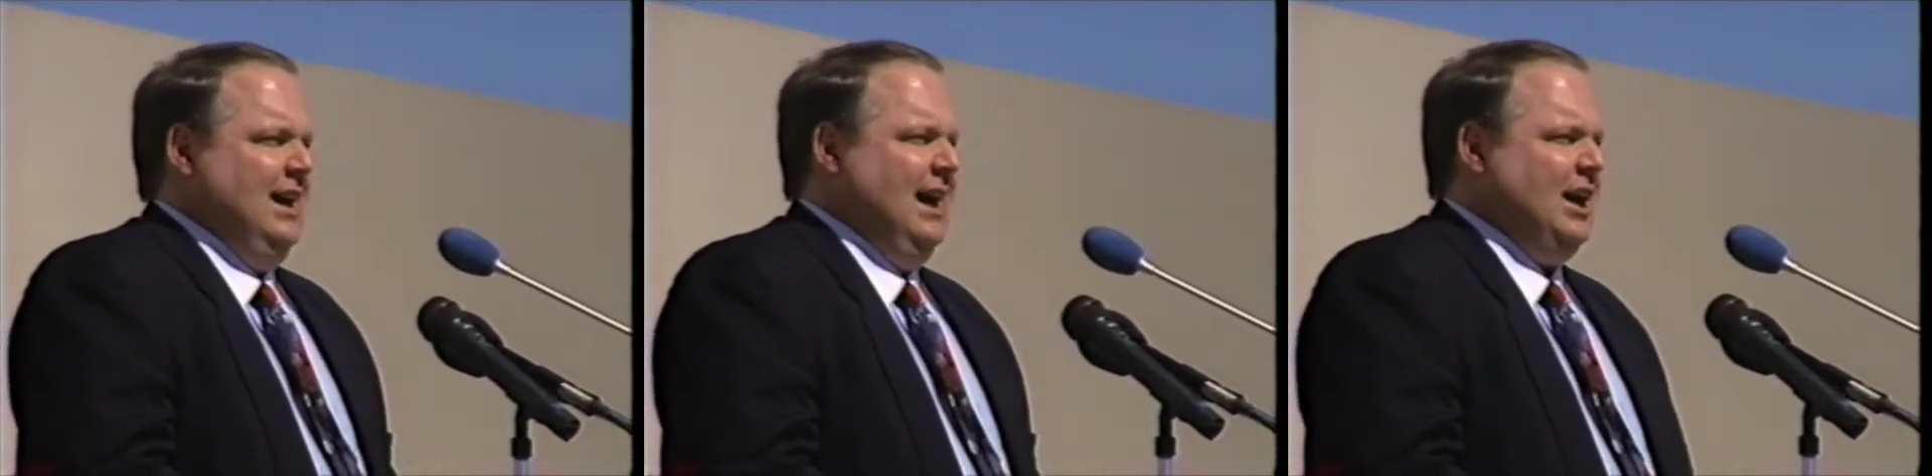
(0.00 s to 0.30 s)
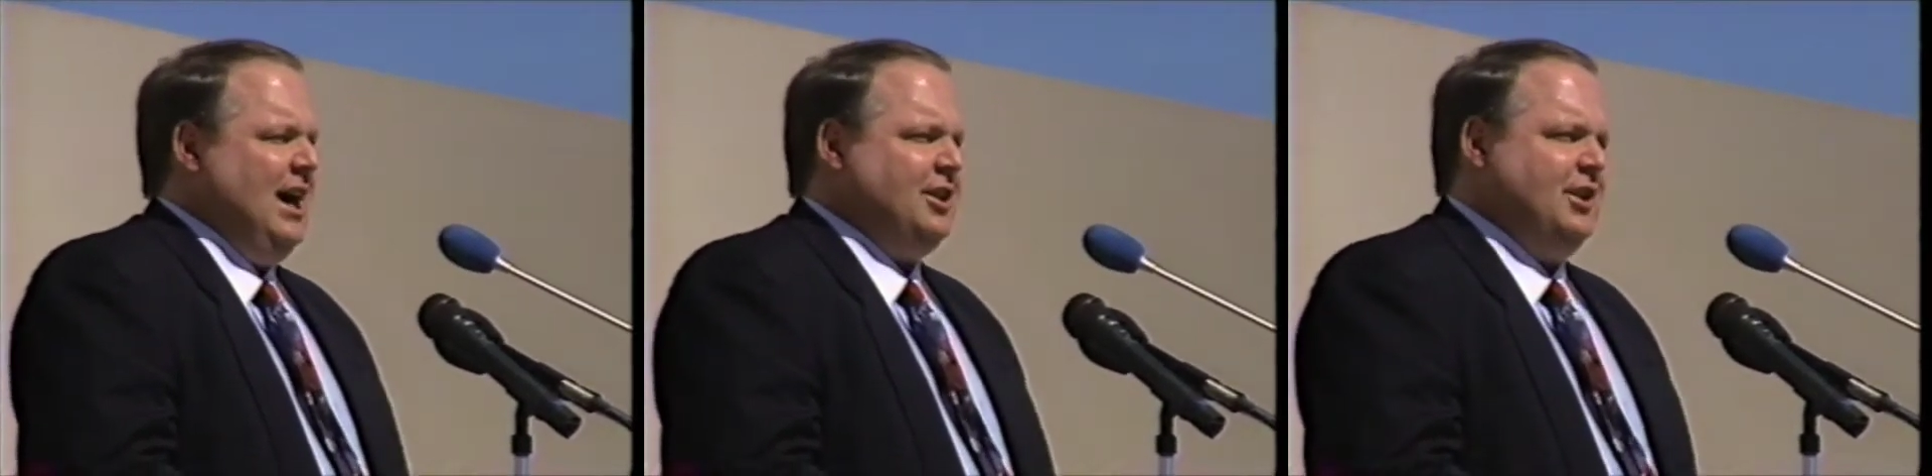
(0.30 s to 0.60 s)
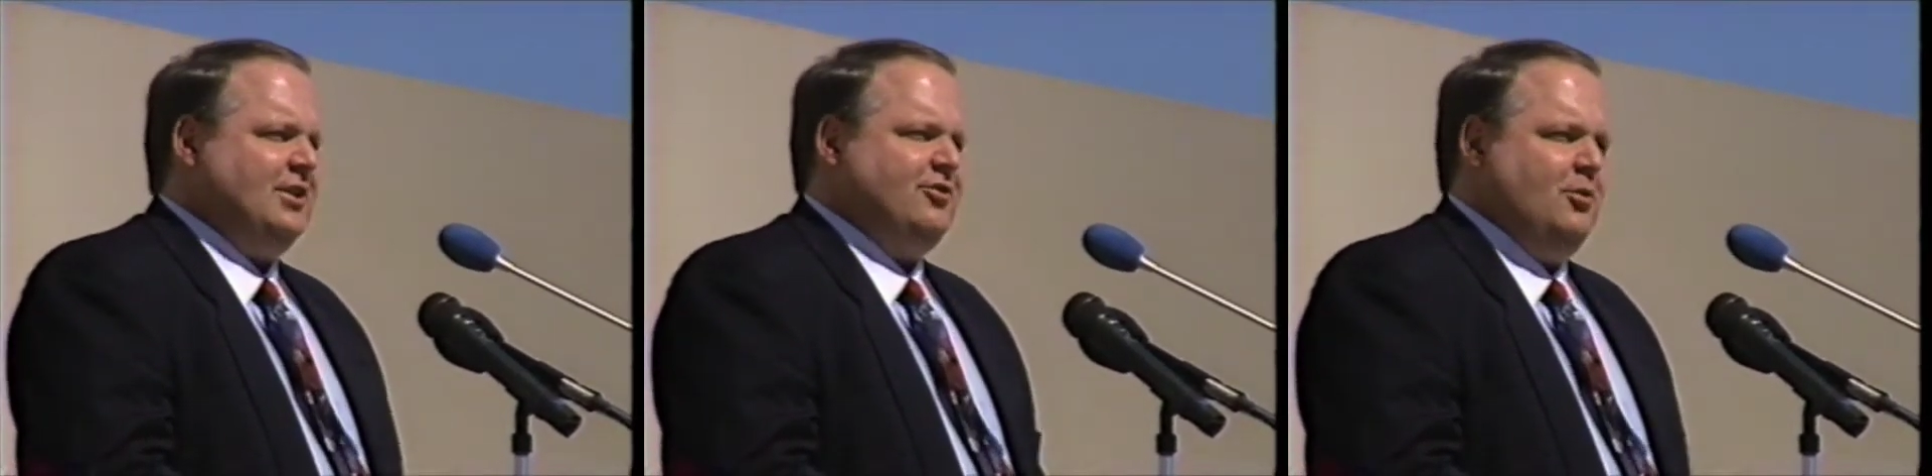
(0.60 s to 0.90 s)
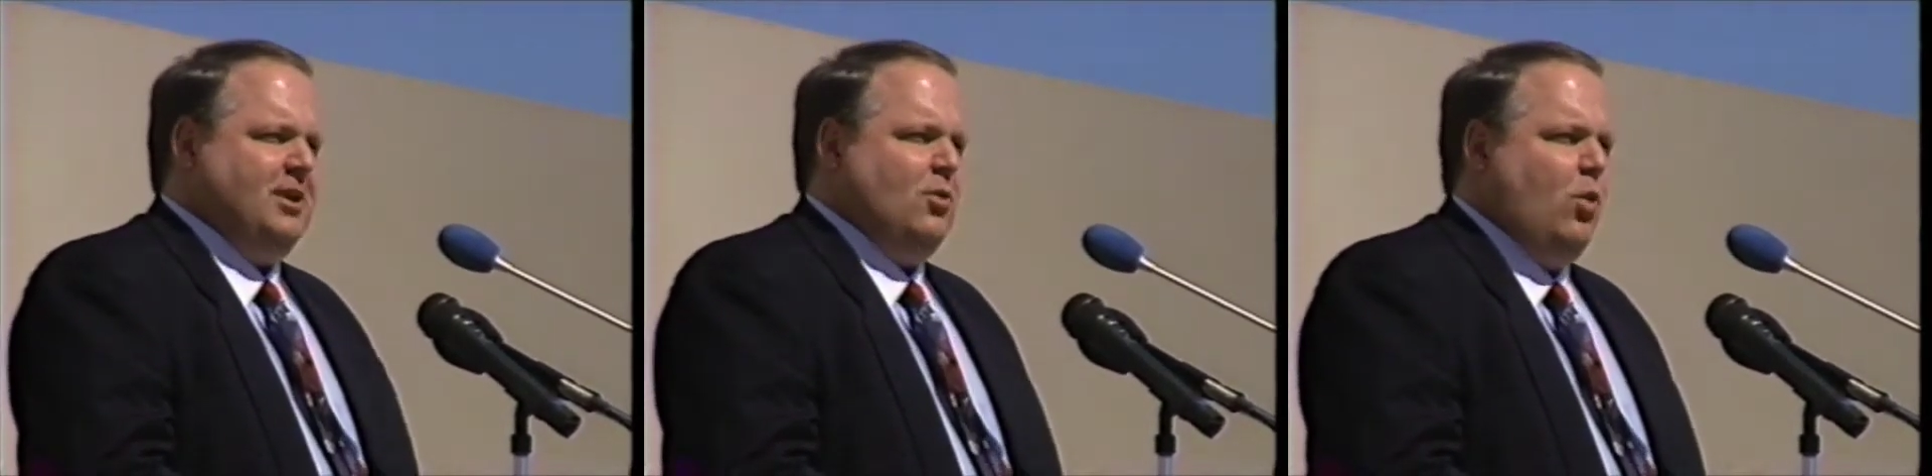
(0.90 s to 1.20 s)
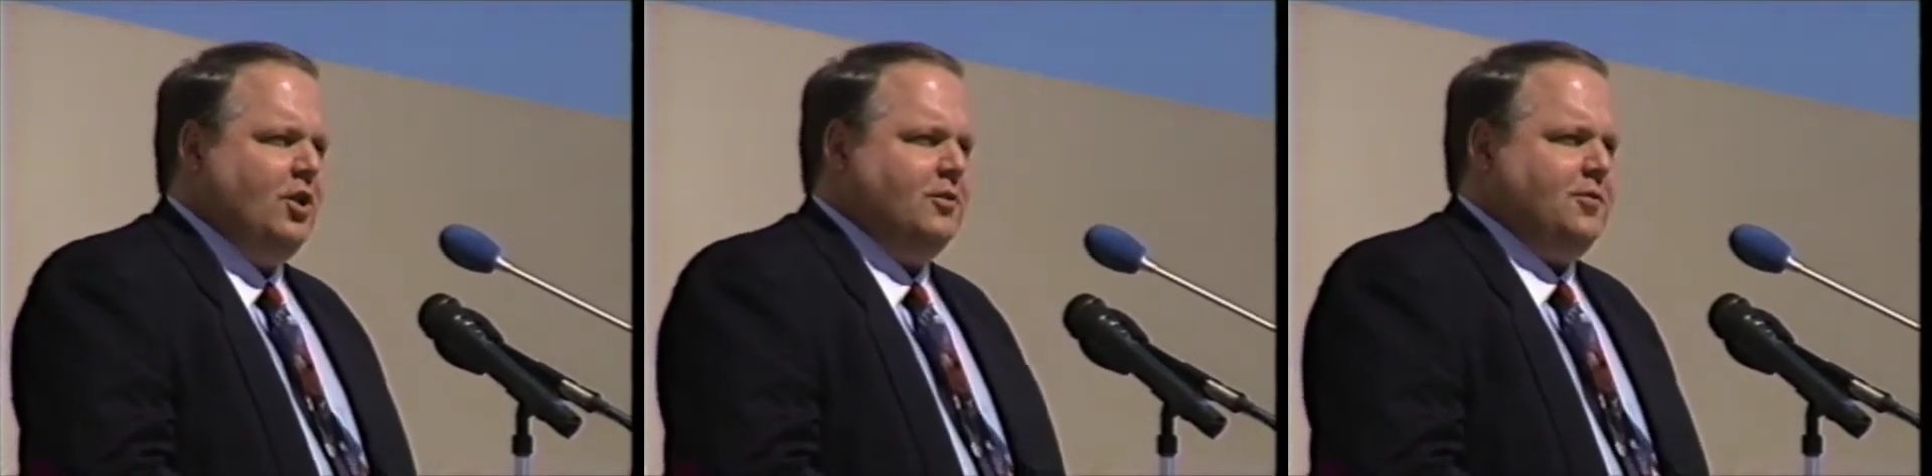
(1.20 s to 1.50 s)
and I think so many
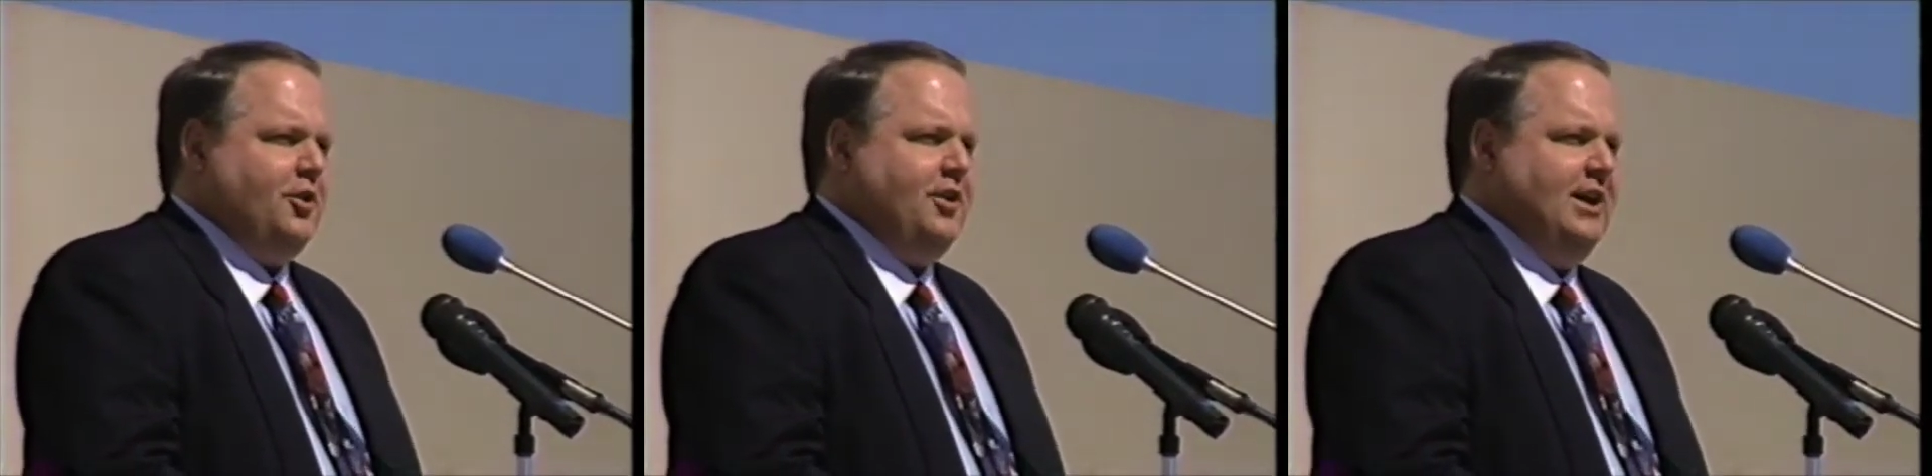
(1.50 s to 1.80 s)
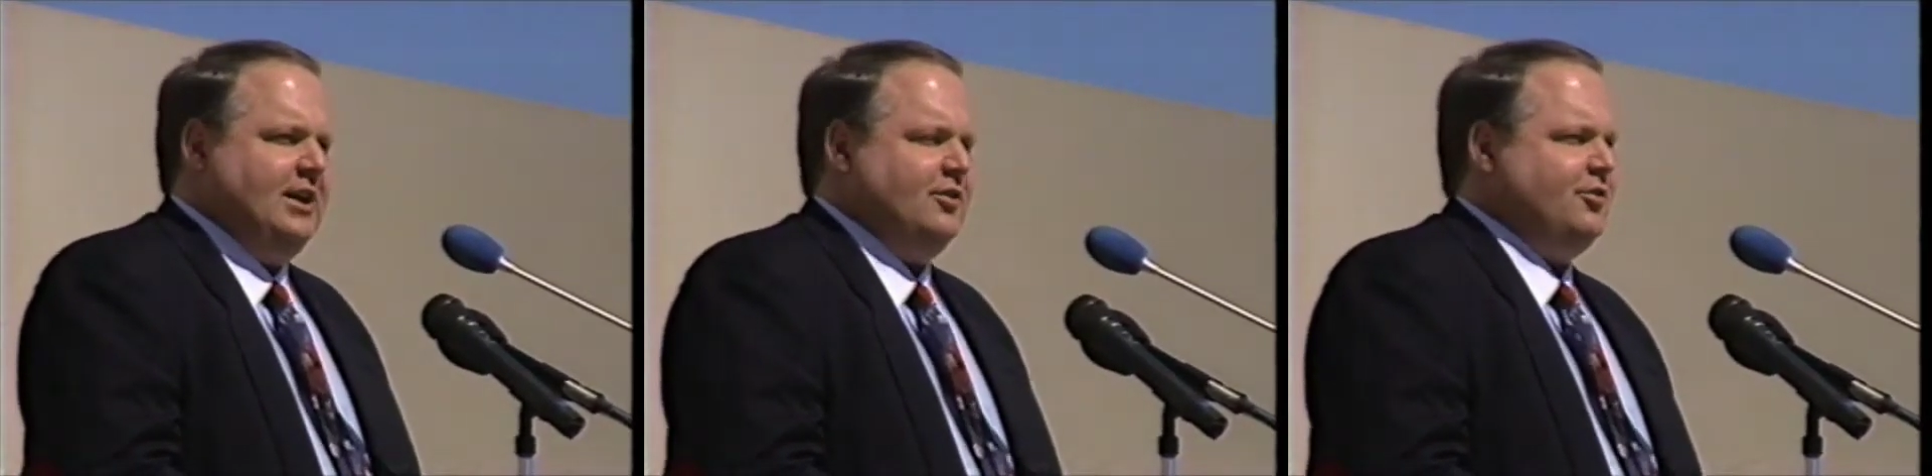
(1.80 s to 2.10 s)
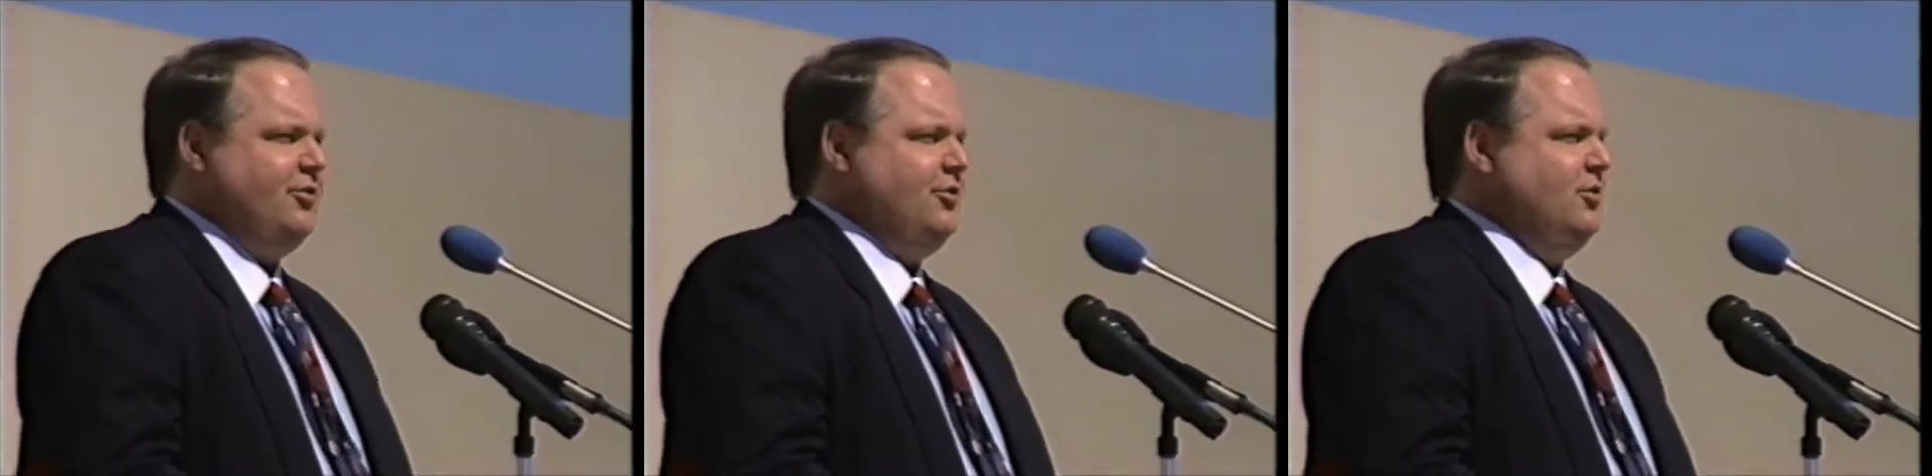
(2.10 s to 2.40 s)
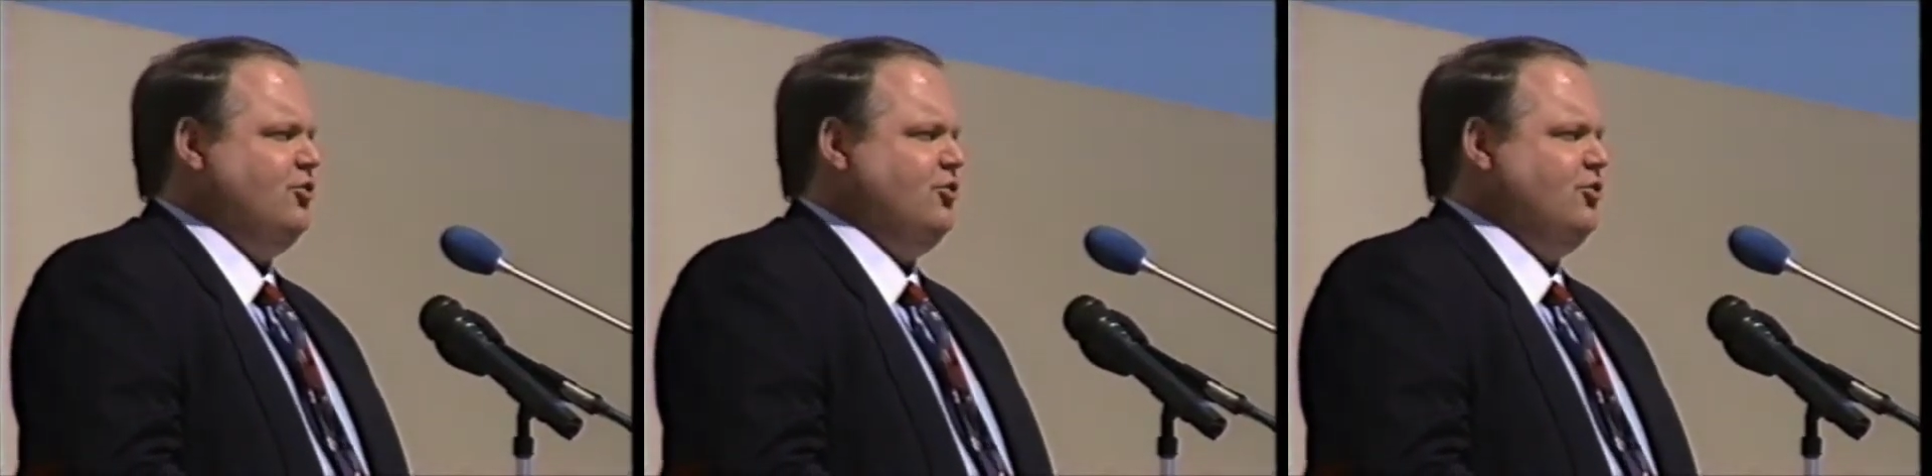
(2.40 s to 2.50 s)
wonderful things